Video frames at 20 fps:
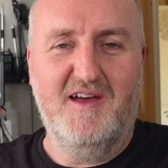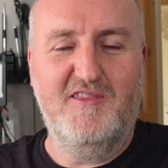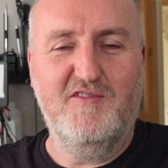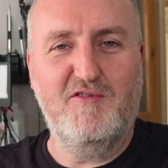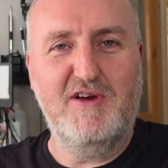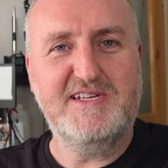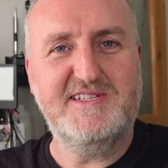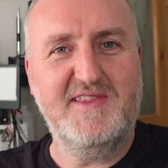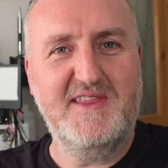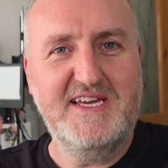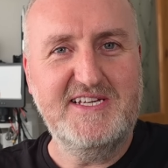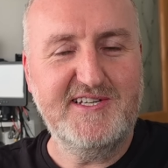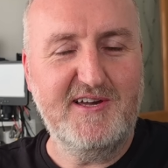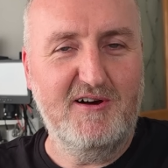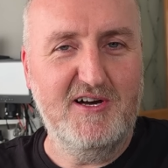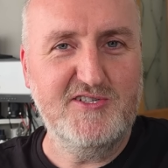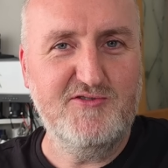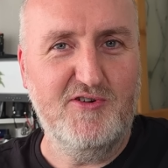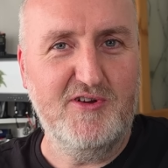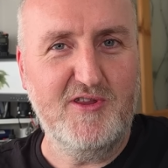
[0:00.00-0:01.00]
And the reason these
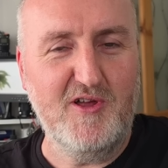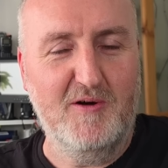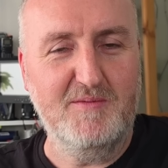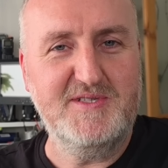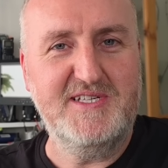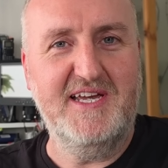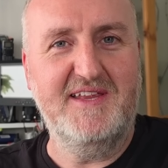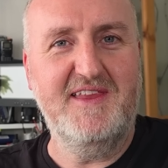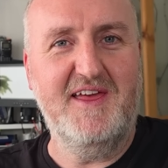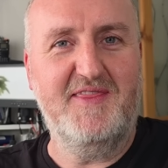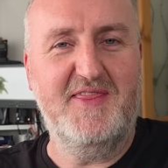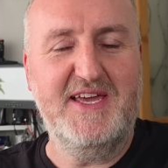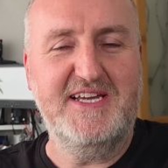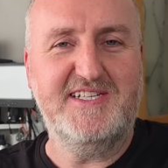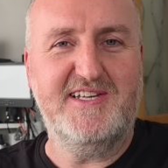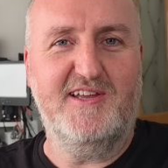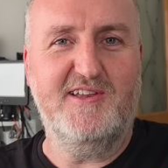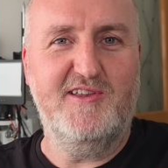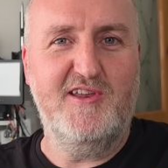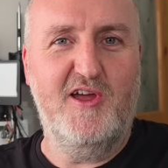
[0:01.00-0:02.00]
guys are adopting
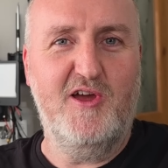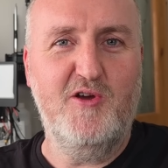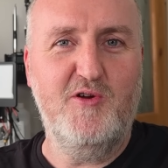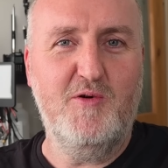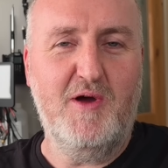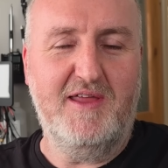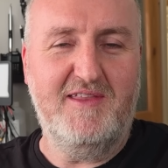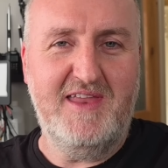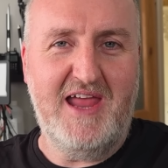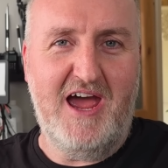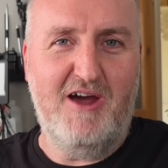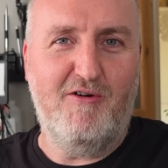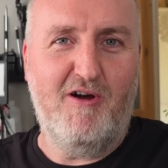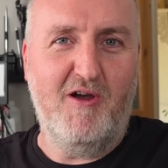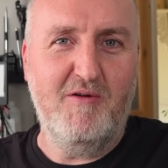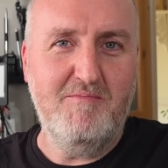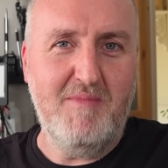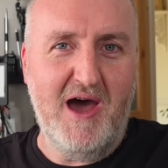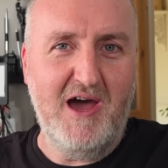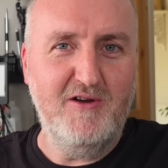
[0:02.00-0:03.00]
this new
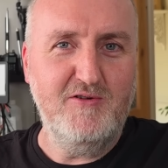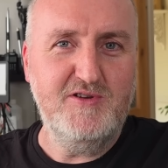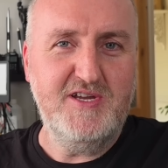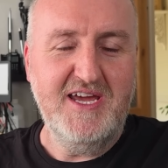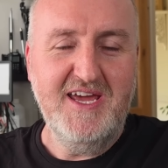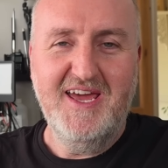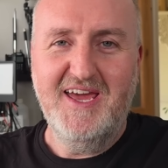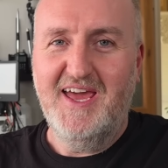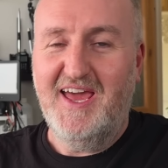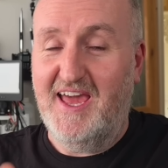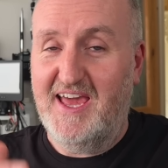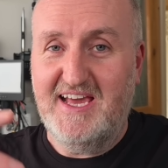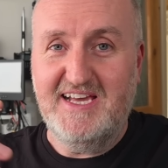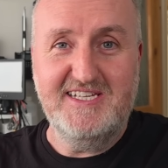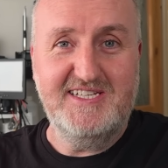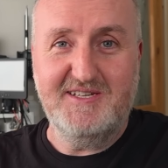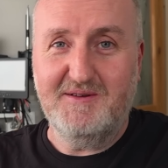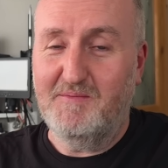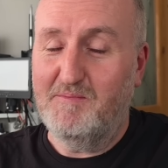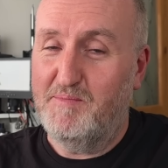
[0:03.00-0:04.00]
narrow mode
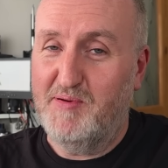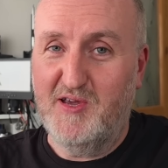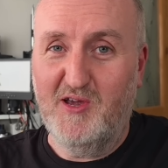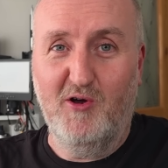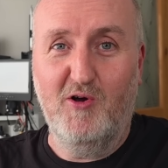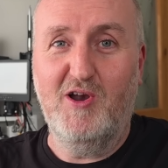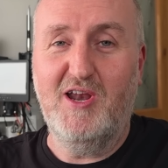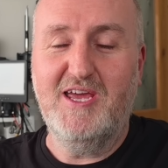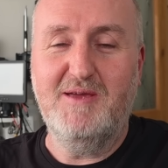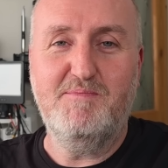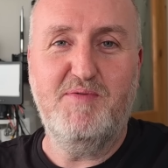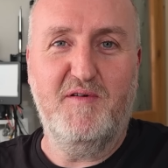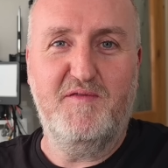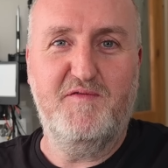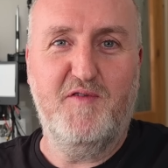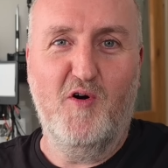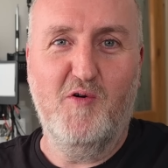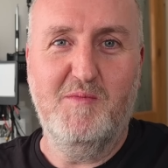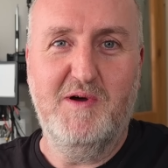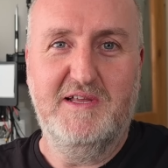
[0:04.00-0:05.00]
is purely
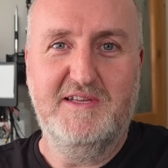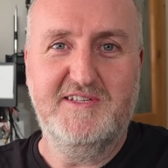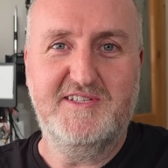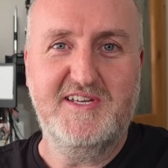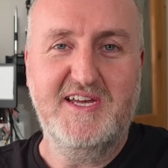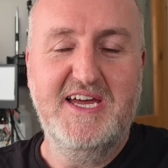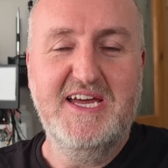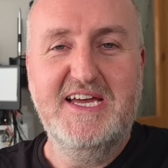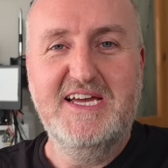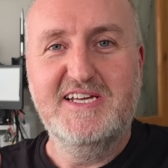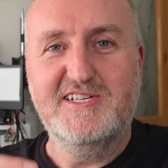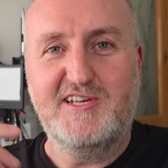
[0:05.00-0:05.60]
performance.